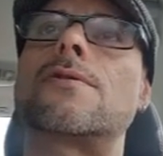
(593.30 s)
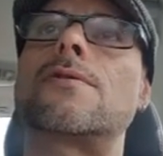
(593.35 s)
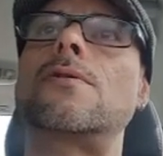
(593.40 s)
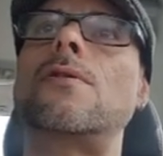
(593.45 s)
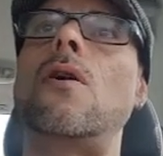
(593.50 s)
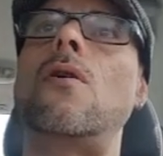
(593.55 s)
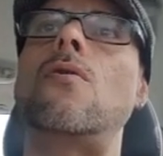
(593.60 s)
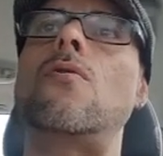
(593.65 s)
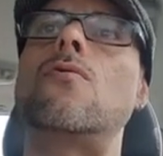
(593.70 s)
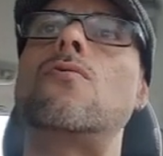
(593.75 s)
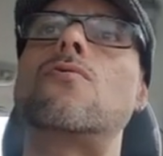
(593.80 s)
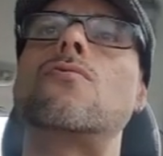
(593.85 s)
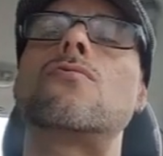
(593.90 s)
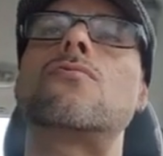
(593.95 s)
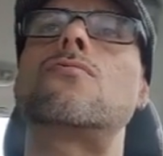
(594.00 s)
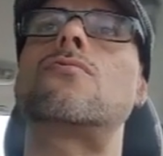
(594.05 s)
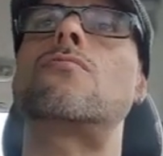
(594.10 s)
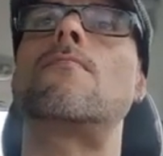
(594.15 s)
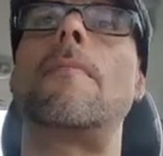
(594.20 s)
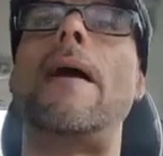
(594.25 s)
so
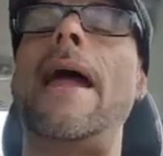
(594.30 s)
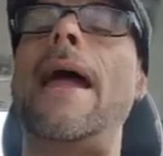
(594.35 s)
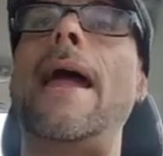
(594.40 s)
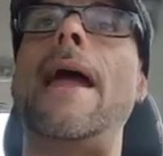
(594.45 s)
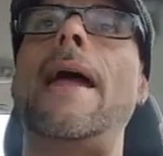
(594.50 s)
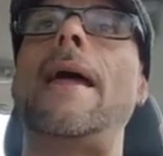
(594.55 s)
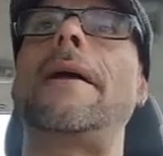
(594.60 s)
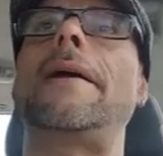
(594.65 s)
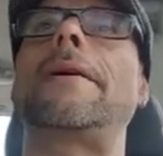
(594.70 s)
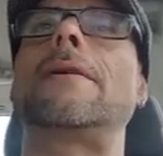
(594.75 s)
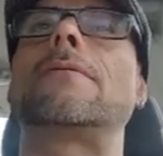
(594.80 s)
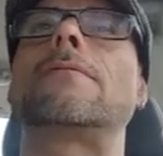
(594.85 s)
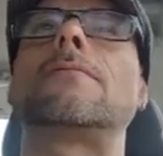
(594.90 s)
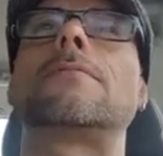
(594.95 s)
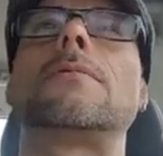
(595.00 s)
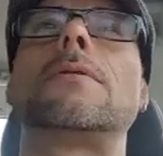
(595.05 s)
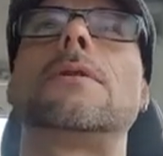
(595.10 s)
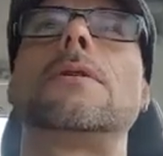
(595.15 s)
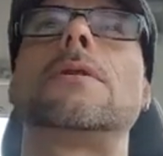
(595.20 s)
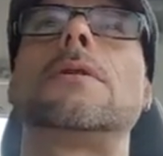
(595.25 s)
bad.
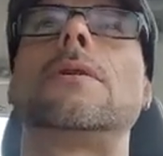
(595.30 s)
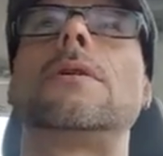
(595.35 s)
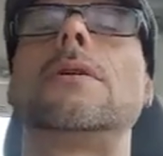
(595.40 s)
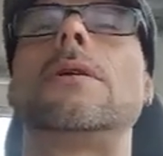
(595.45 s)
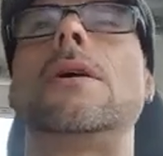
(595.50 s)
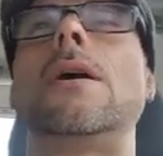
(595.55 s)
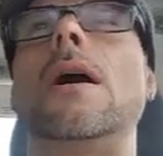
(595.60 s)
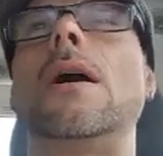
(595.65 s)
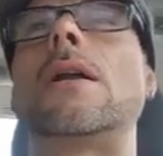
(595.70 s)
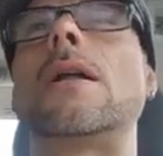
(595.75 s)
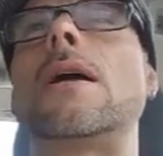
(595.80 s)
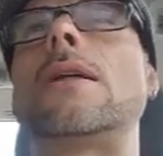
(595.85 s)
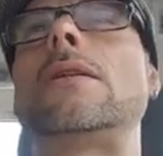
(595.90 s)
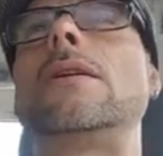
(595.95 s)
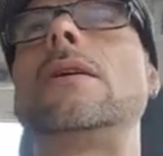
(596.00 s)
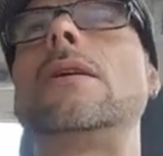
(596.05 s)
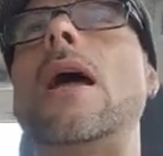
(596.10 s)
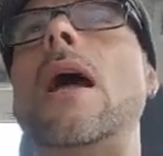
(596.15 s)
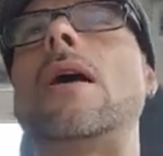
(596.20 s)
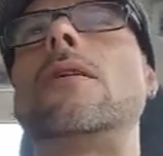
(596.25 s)
And
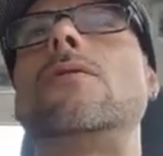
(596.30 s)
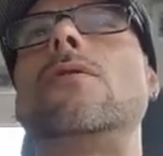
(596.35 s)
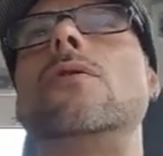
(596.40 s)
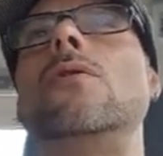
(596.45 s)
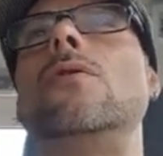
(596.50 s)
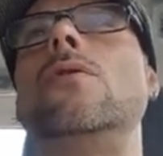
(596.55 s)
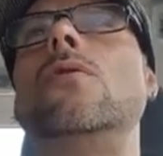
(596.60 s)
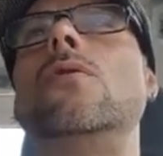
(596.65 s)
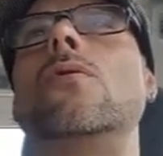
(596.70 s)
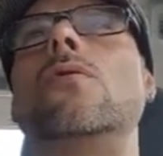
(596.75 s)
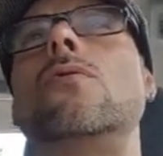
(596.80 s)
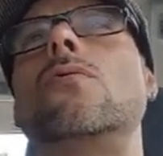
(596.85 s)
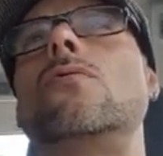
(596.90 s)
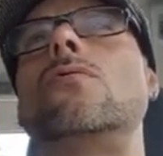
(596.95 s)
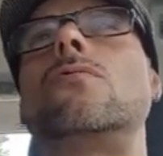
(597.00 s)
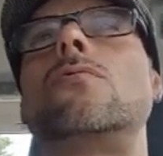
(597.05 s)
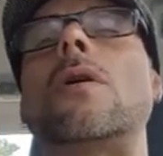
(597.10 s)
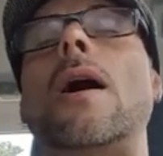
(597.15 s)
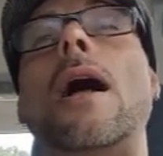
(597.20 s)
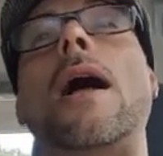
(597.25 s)
I knew
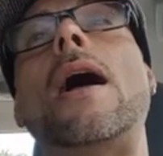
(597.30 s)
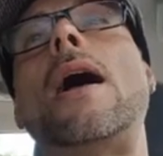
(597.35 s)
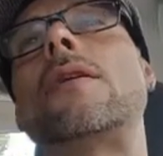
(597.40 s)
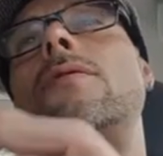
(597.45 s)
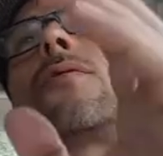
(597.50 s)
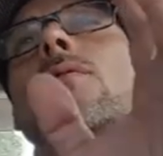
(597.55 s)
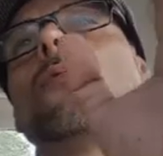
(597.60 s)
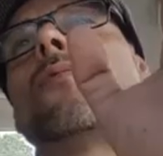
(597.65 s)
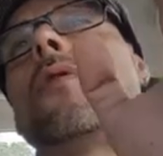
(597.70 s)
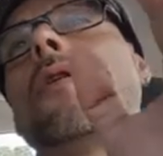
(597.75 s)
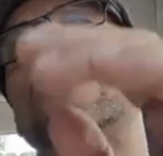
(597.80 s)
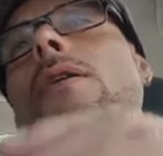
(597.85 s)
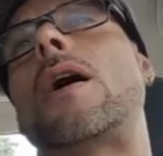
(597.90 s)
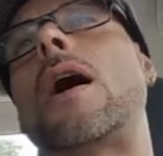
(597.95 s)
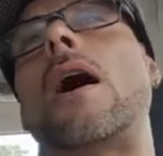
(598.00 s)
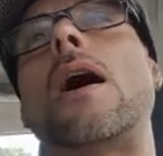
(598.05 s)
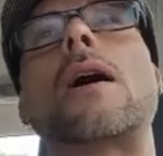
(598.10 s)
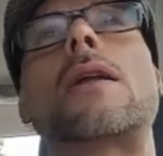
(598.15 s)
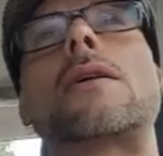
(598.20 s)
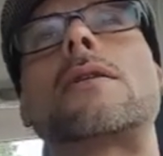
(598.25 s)
I had to walk
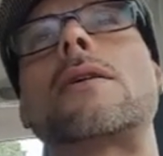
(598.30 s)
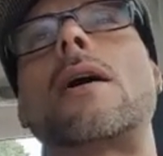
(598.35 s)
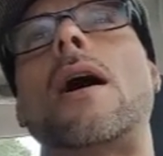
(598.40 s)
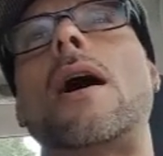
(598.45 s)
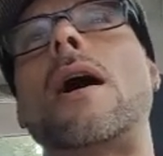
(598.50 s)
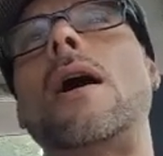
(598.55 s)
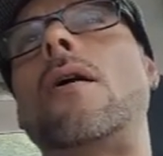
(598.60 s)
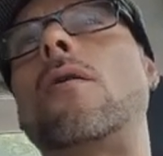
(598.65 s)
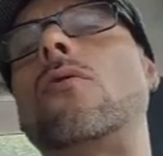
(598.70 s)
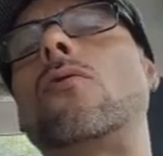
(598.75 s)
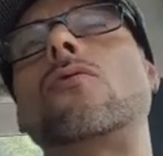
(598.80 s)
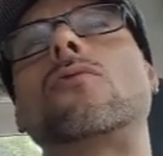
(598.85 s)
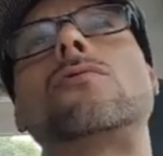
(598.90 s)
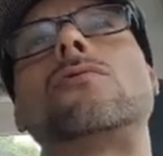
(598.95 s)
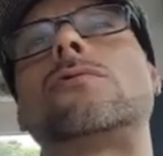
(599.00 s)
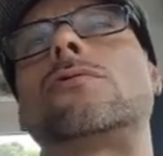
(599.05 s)
out of the house